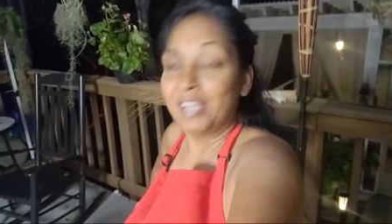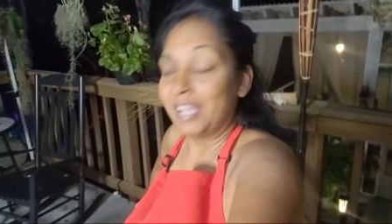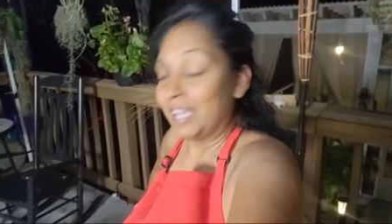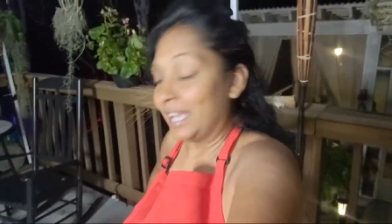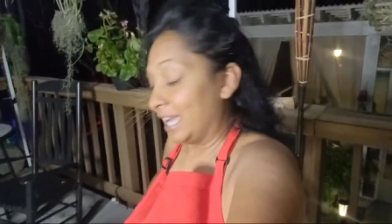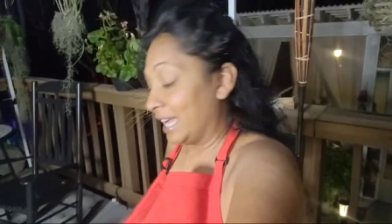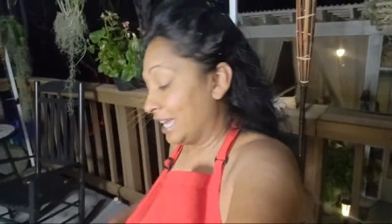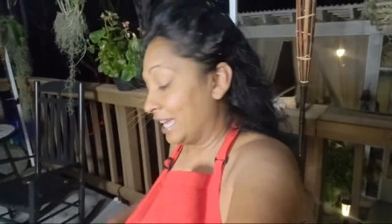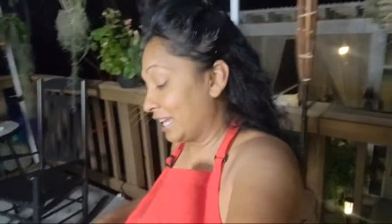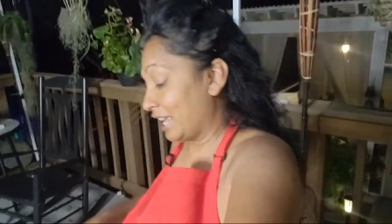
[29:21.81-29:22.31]

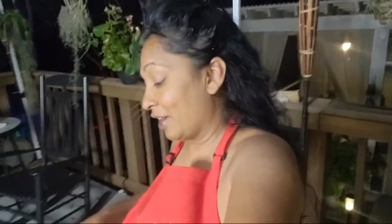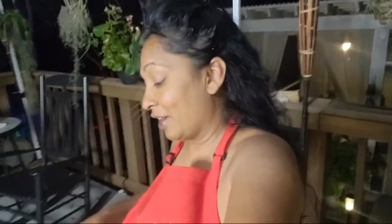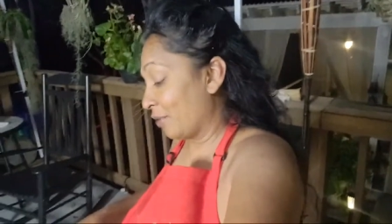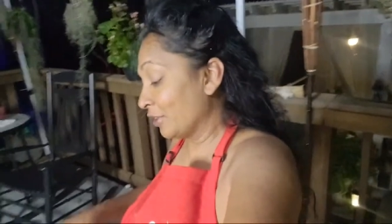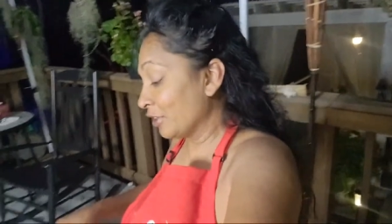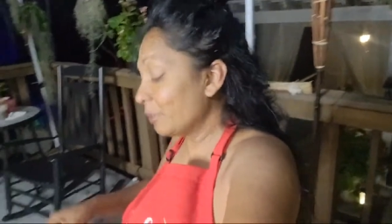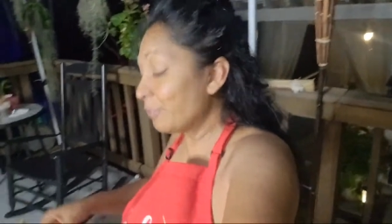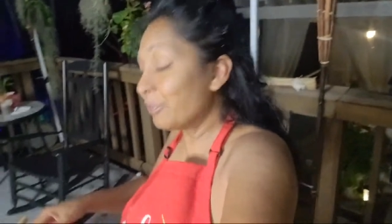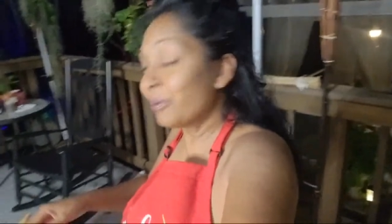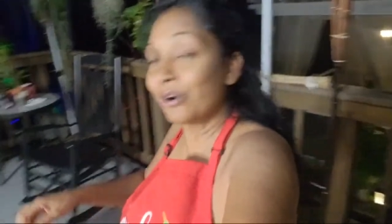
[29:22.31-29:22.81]
And uh, we're
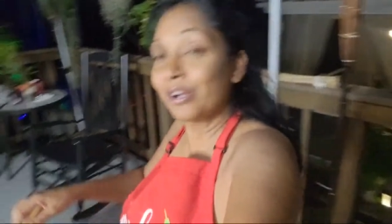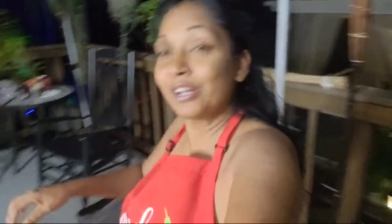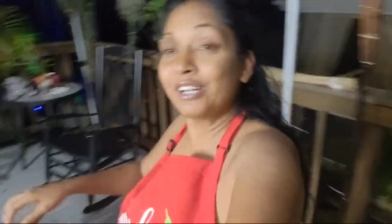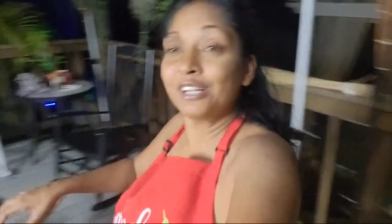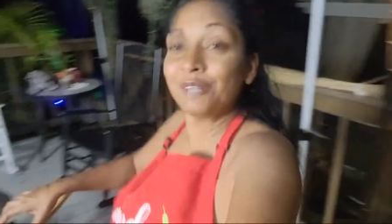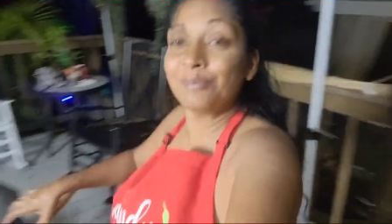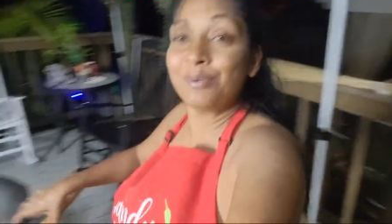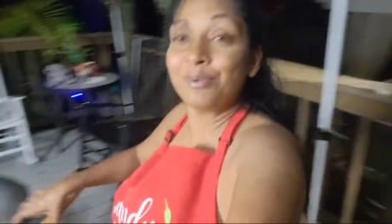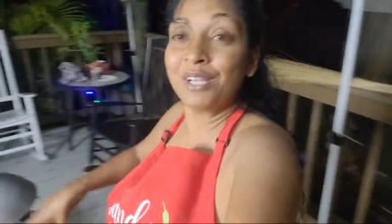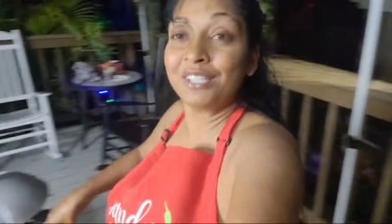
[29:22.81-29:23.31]
gonna pour a
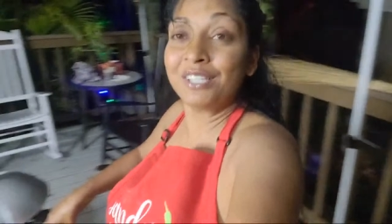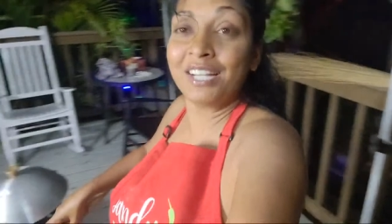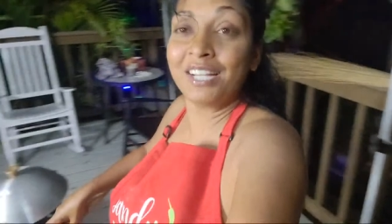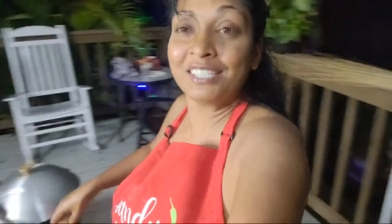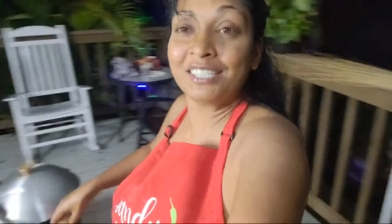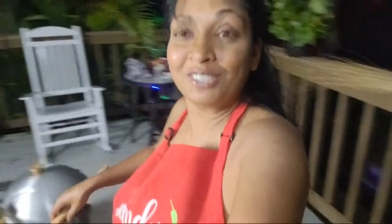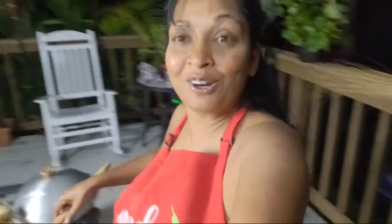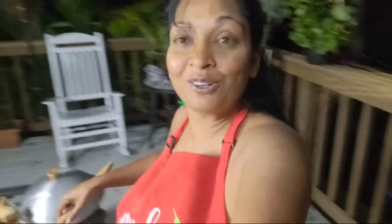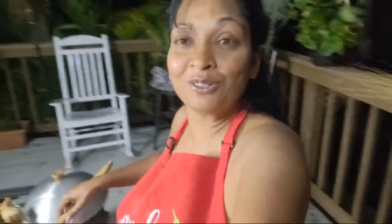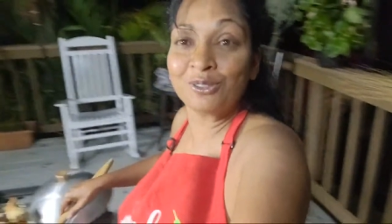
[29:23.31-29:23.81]
little bit. That
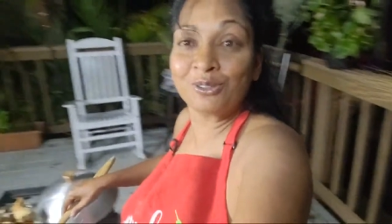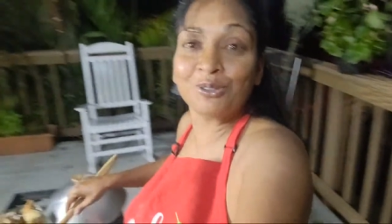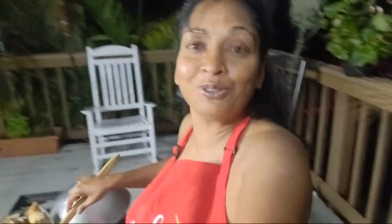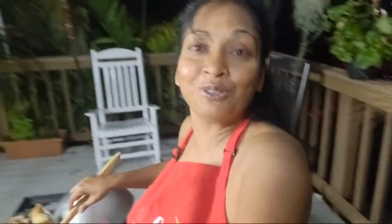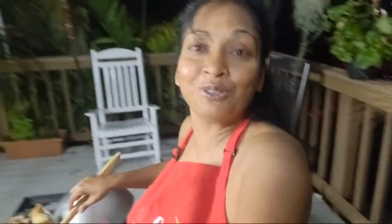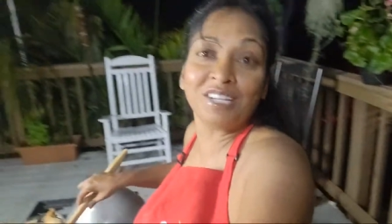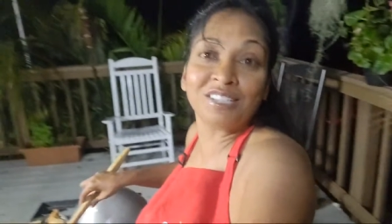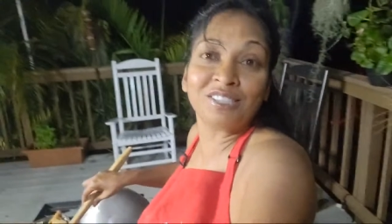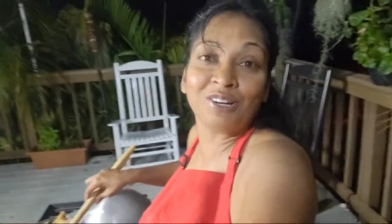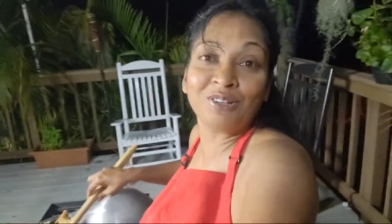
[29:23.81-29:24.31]
sounds good.
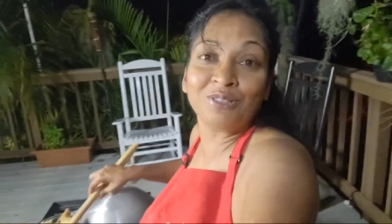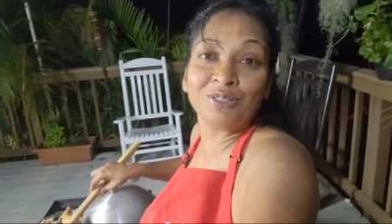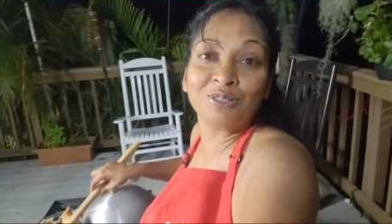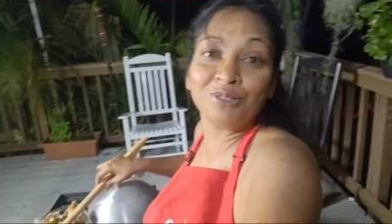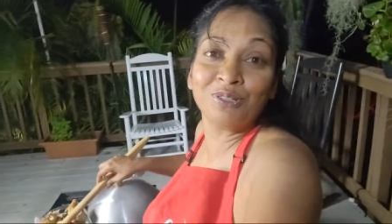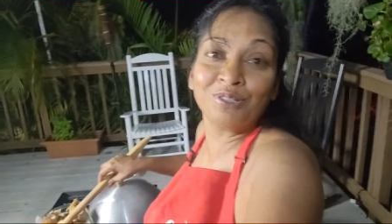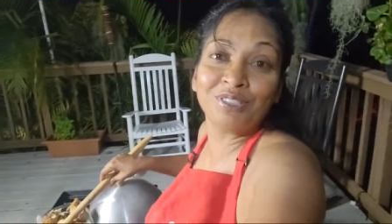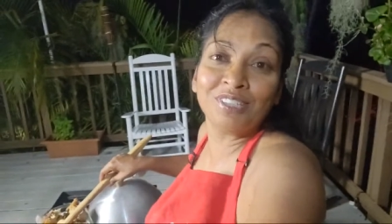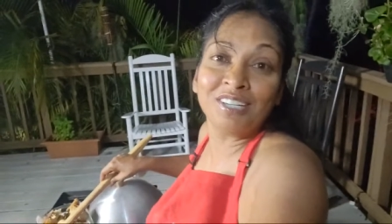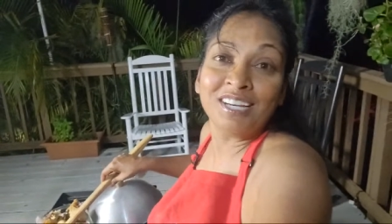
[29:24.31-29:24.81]
That sounds
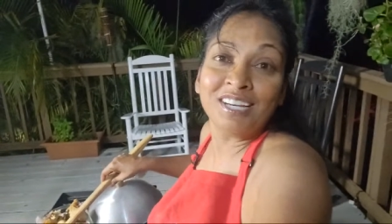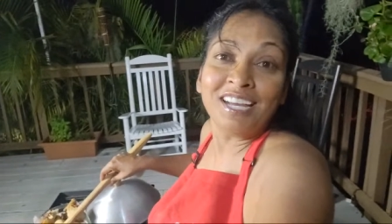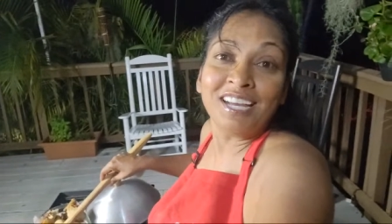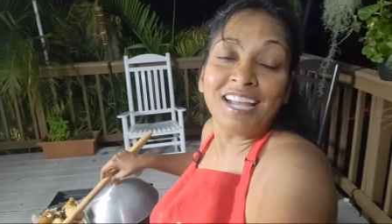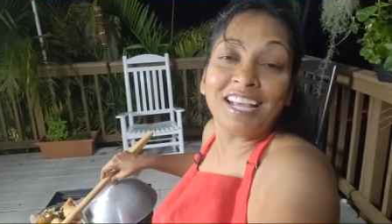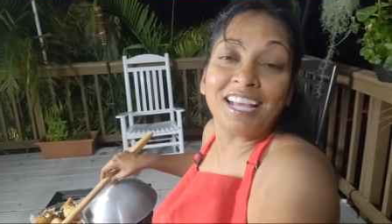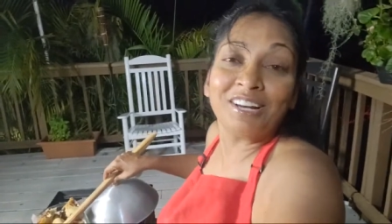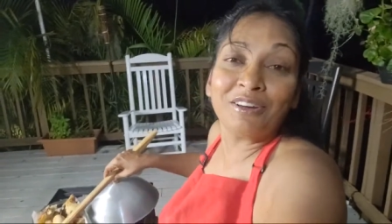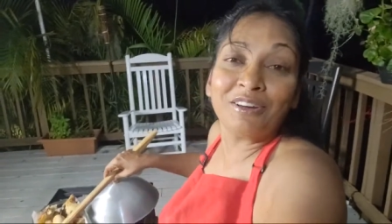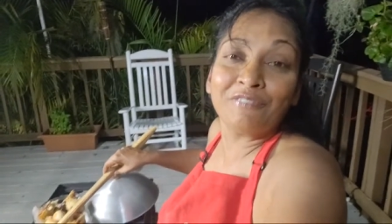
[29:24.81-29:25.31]
good.
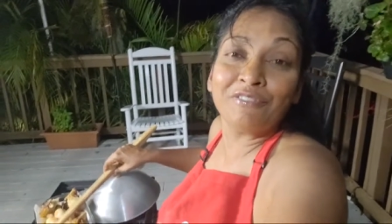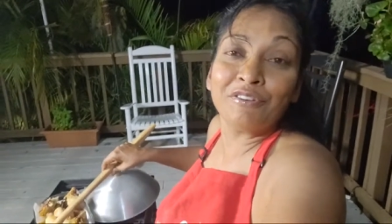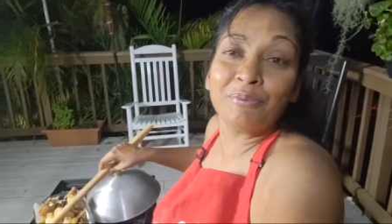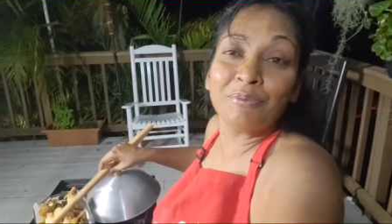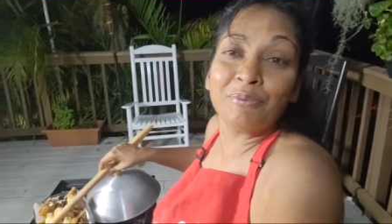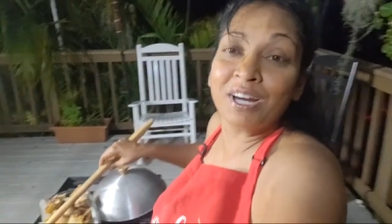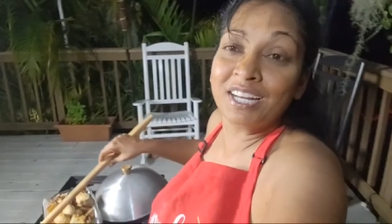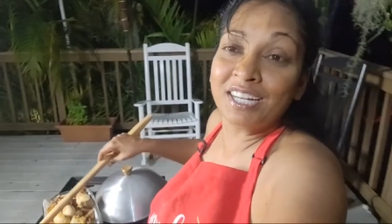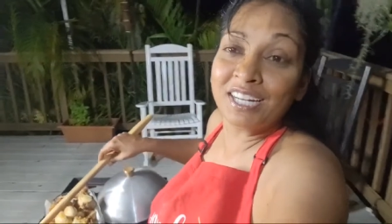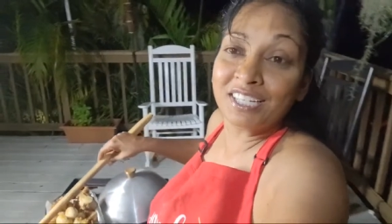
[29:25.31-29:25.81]
Hello
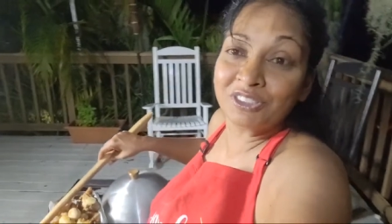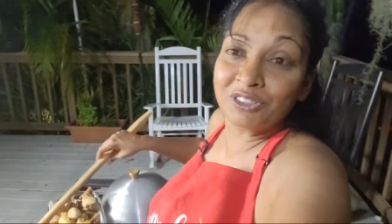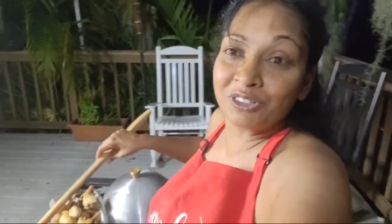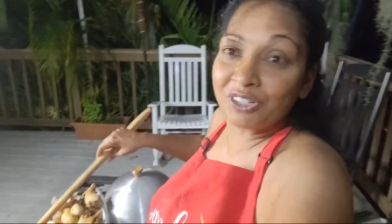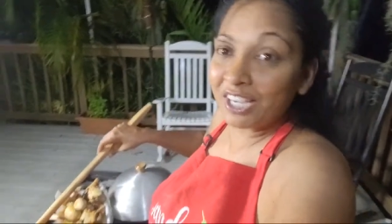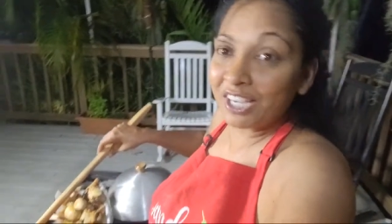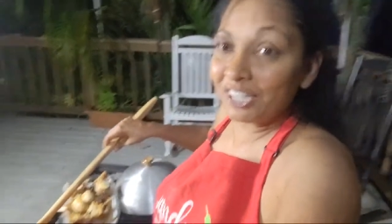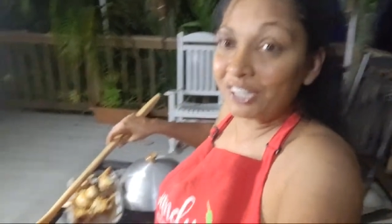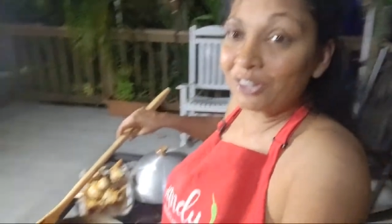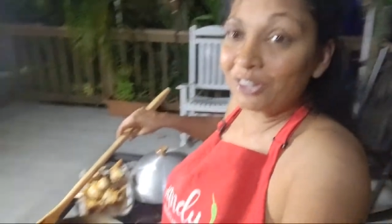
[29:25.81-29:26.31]
everyone. As you're
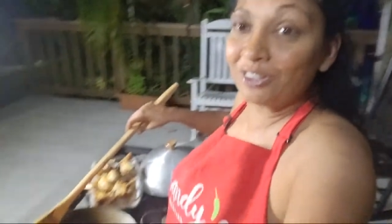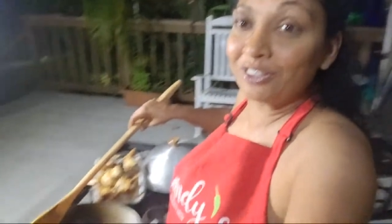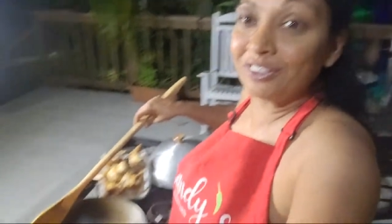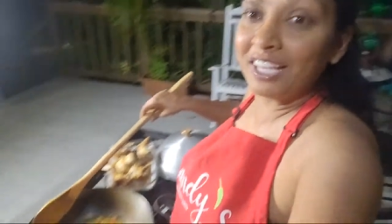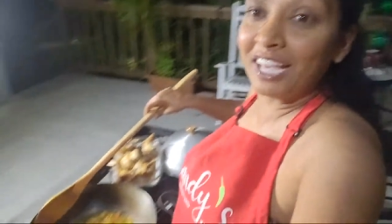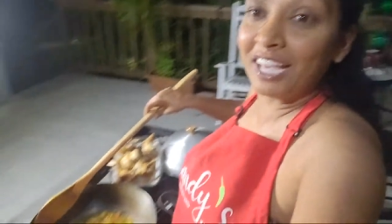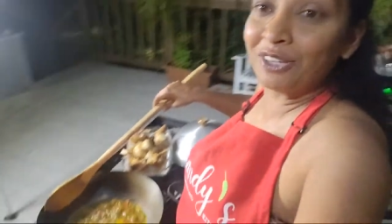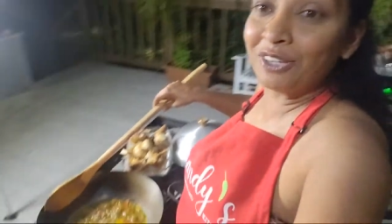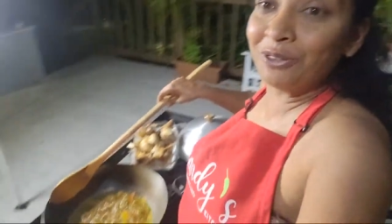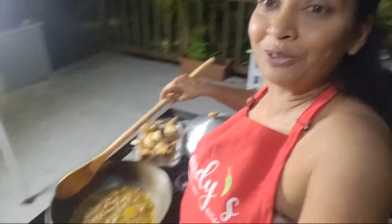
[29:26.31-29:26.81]
getting on,
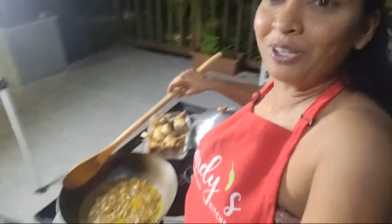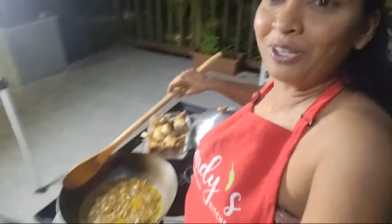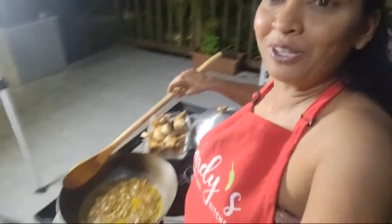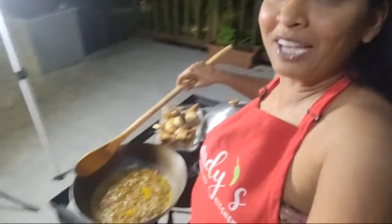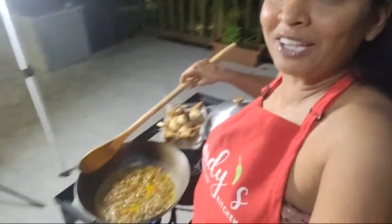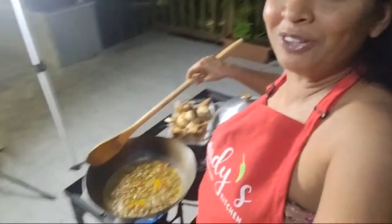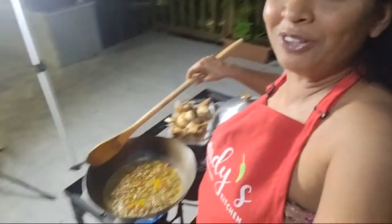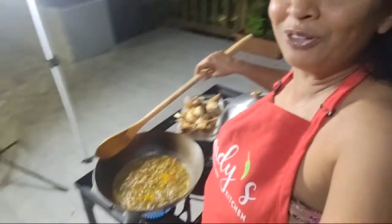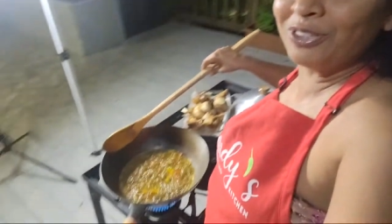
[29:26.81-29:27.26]
thank you, thank you.